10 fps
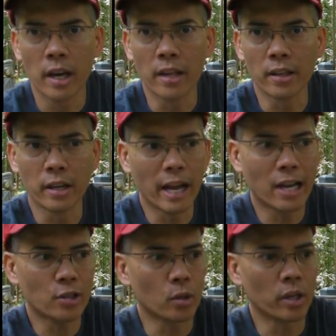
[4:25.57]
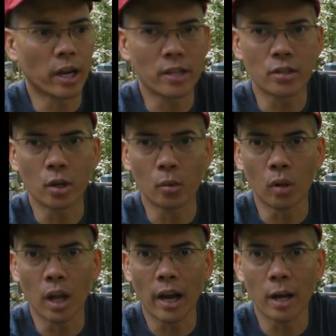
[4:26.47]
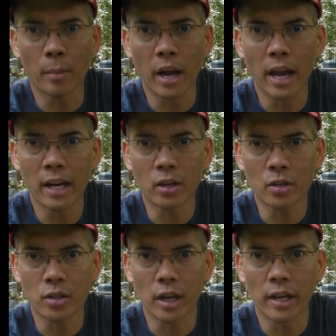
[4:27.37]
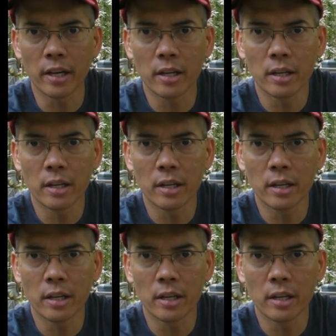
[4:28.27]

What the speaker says: and then naturally I still rely on my anchor sight.